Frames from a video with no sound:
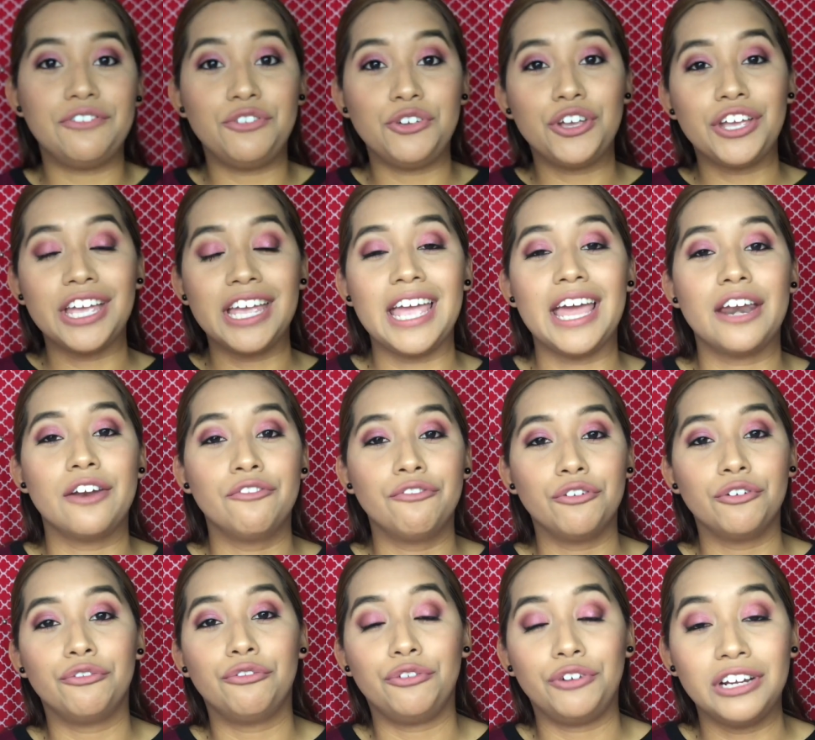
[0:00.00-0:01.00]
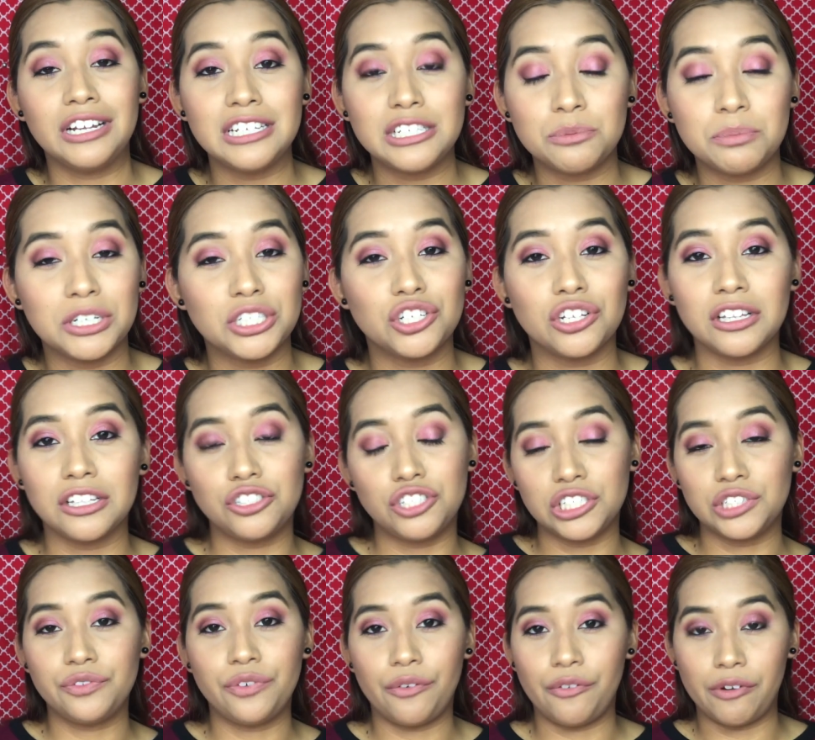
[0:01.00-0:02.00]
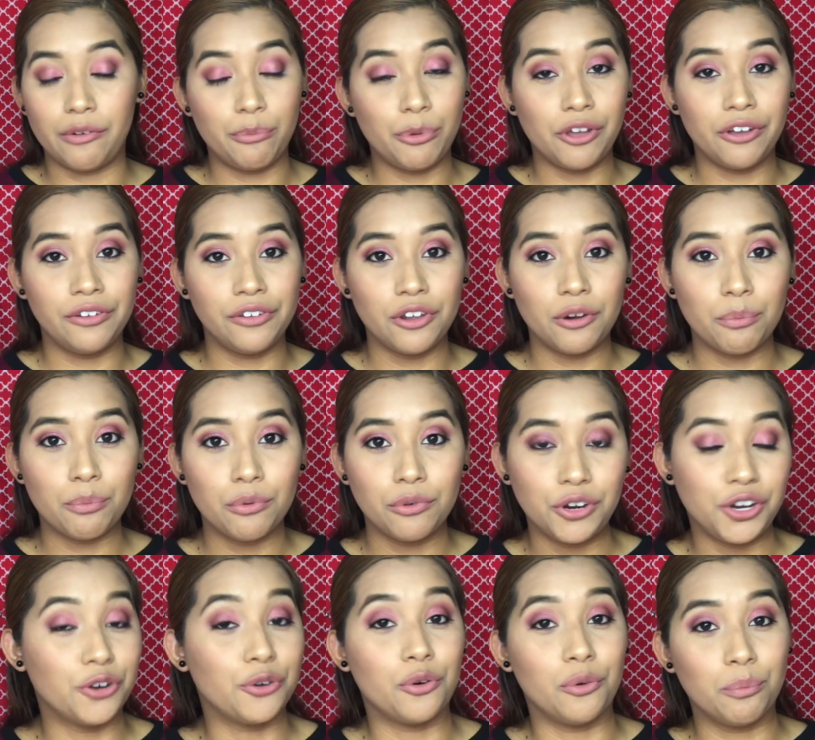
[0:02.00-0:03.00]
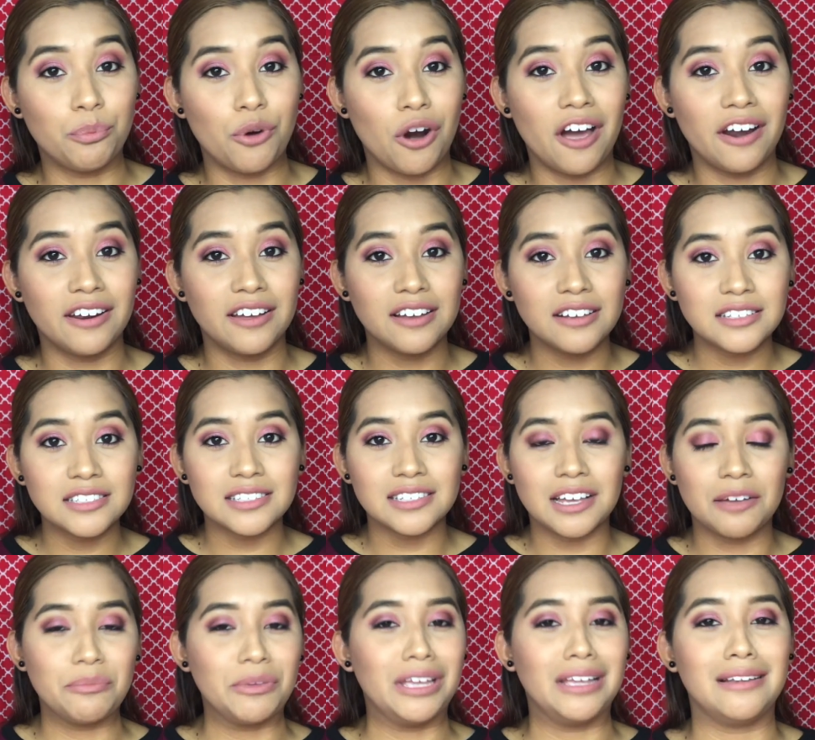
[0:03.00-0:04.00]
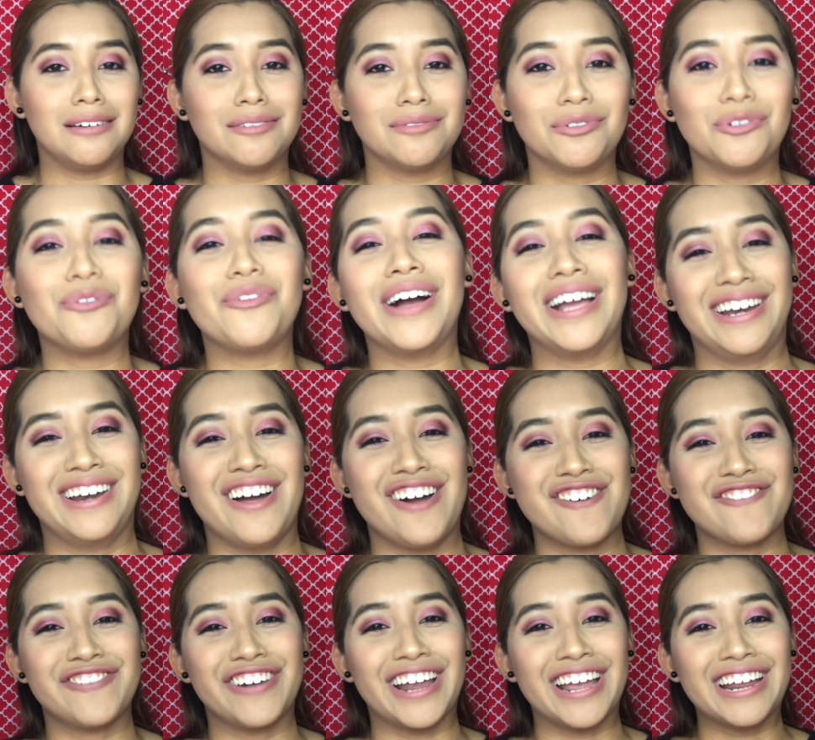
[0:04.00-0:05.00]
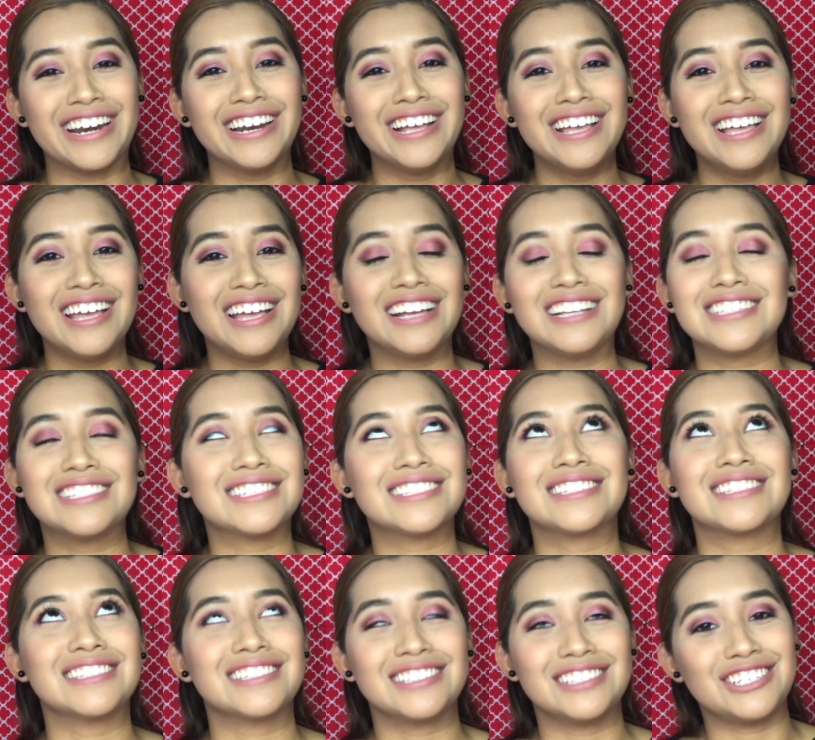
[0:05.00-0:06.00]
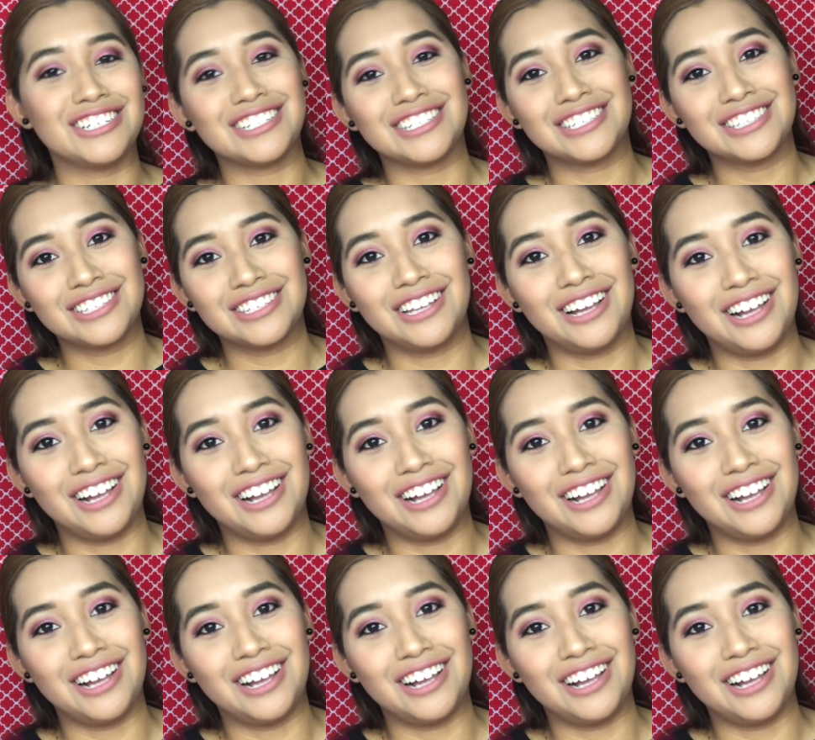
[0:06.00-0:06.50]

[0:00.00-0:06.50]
if you could get them for free, especially just for reviewing your own products, I mean, why not, right? It's just